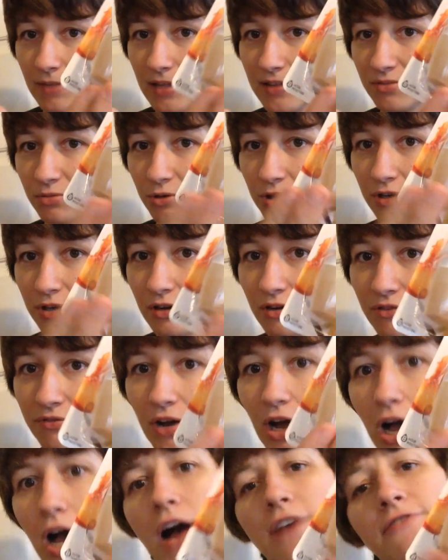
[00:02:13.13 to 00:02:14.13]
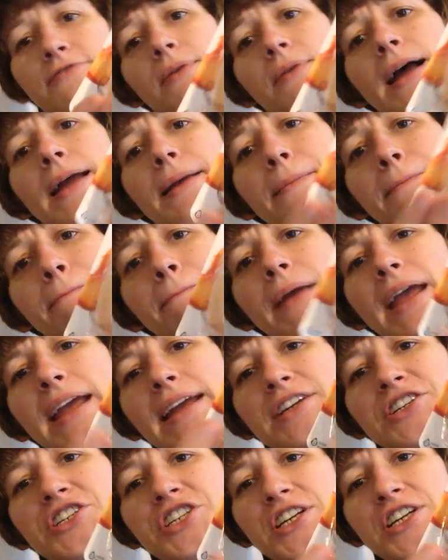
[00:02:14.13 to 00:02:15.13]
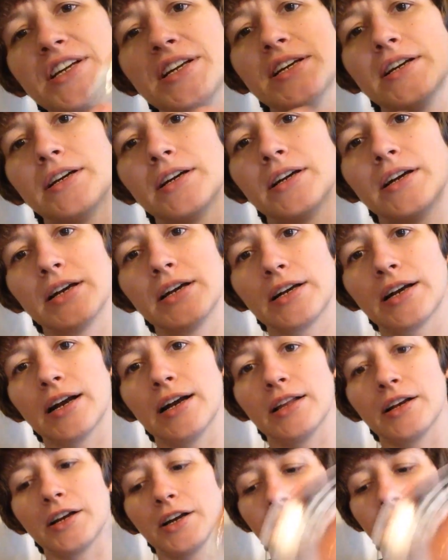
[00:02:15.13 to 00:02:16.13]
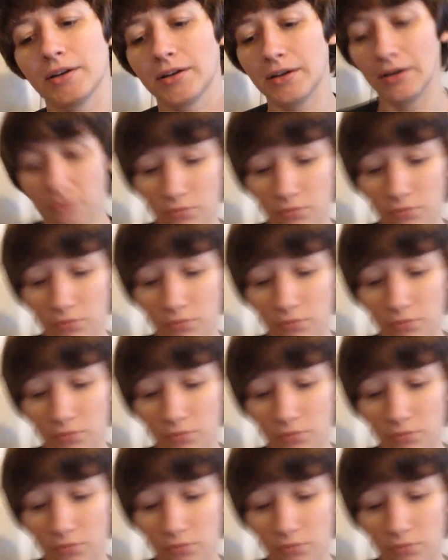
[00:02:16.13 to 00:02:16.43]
a sort of off-white beigey color.